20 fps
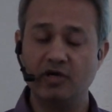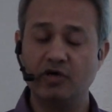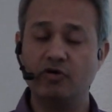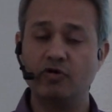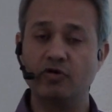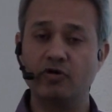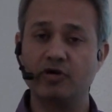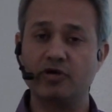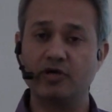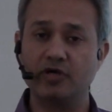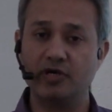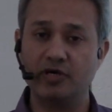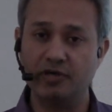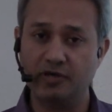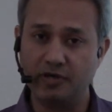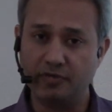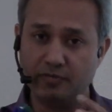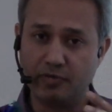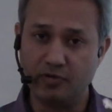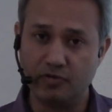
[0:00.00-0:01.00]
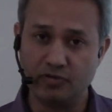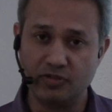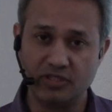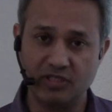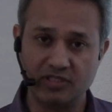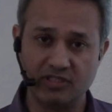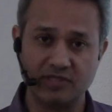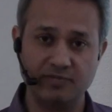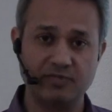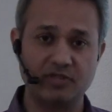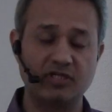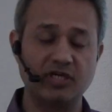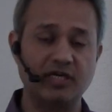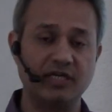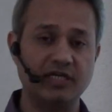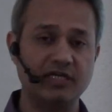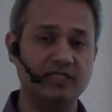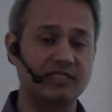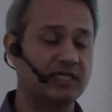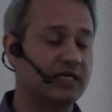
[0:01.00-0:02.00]
or uh, immune system
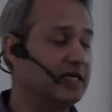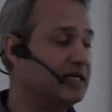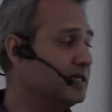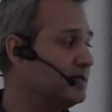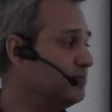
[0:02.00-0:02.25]
studies.